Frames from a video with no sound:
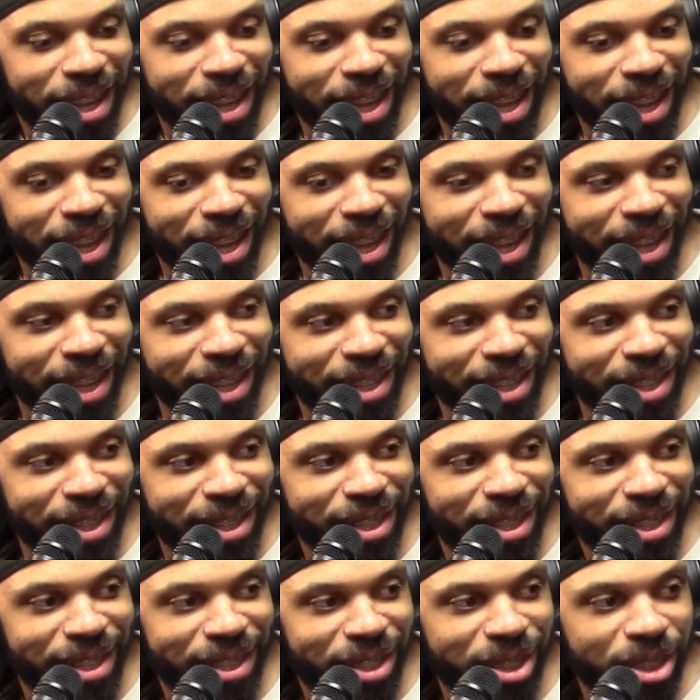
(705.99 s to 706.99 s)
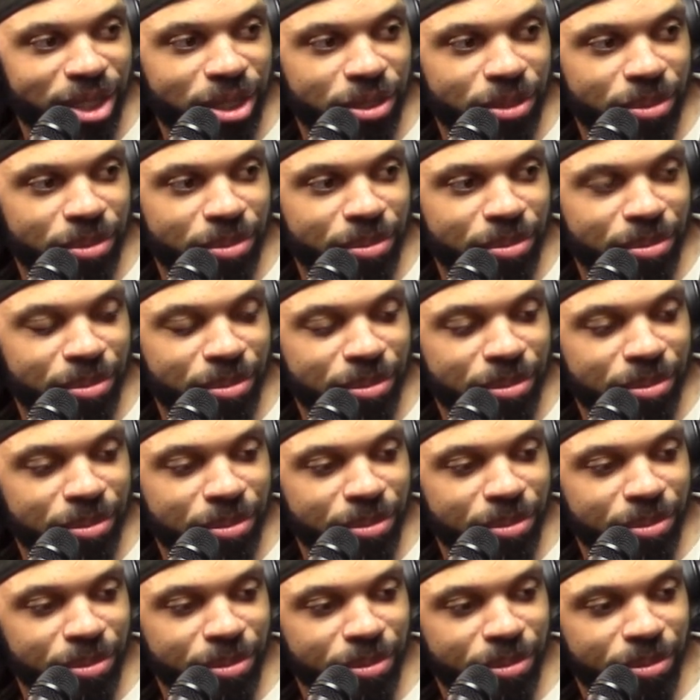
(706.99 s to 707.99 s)
Oh, and that's right. Because they said they think it
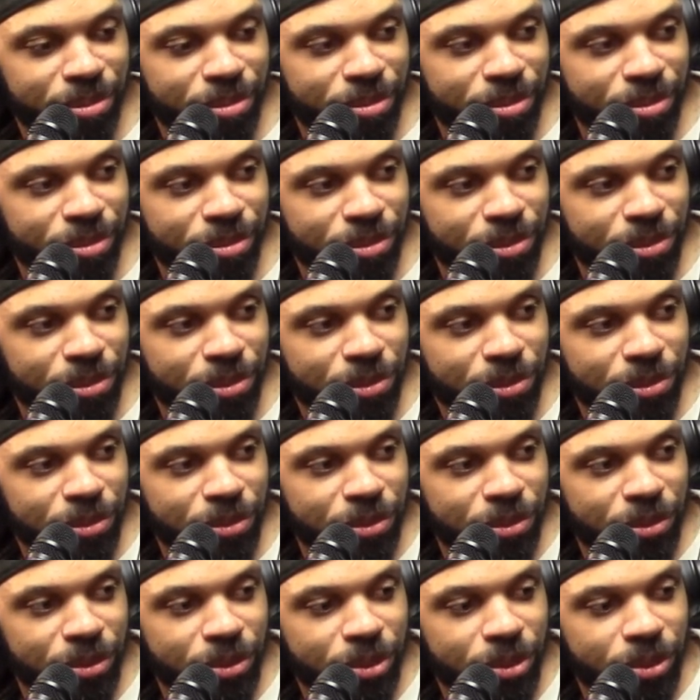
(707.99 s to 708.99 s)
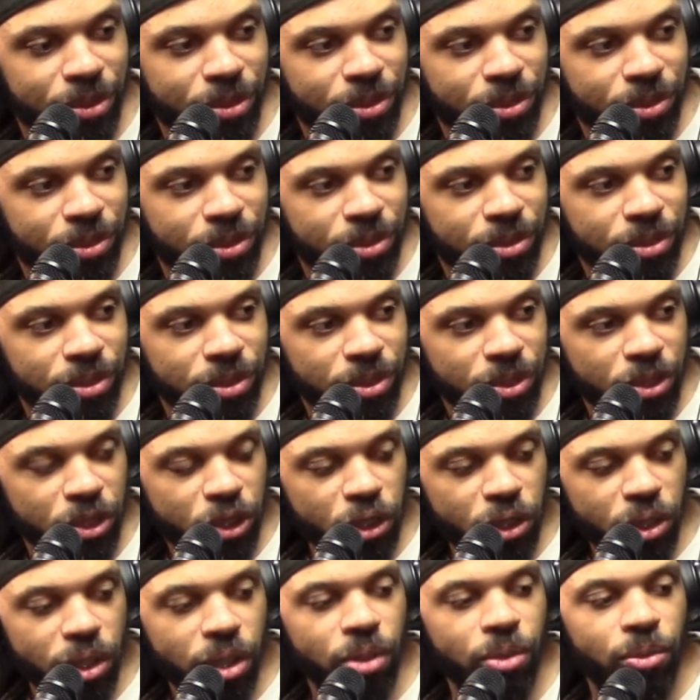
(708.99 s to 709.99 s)
it has something to do with the uh, attempted
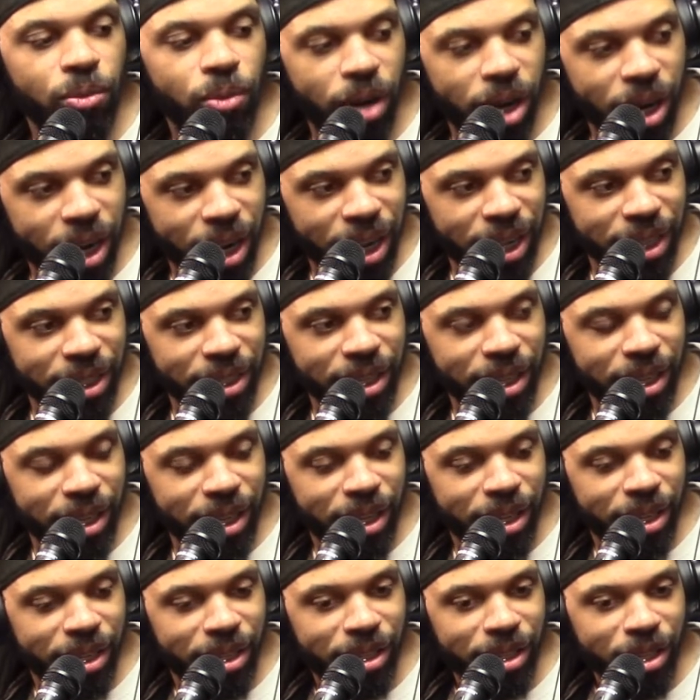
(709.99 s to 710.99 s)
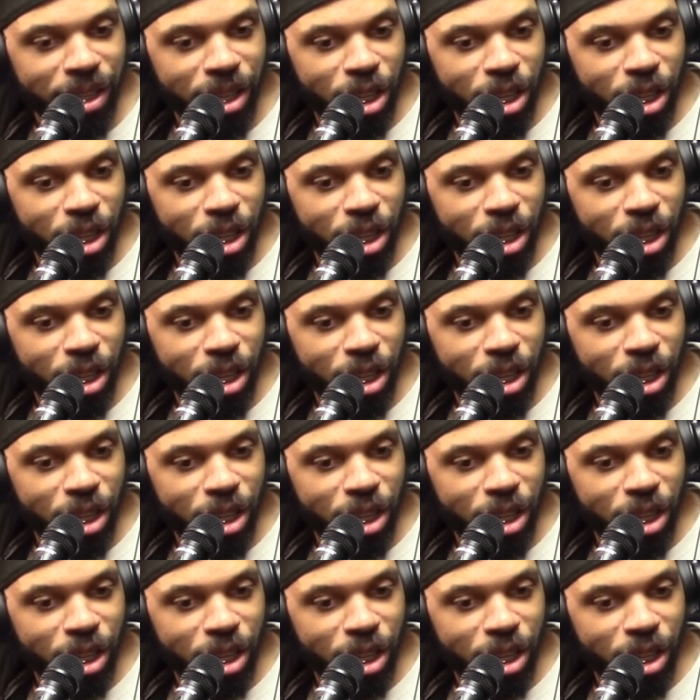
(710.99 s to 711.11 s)
shooting. Right. Yeah.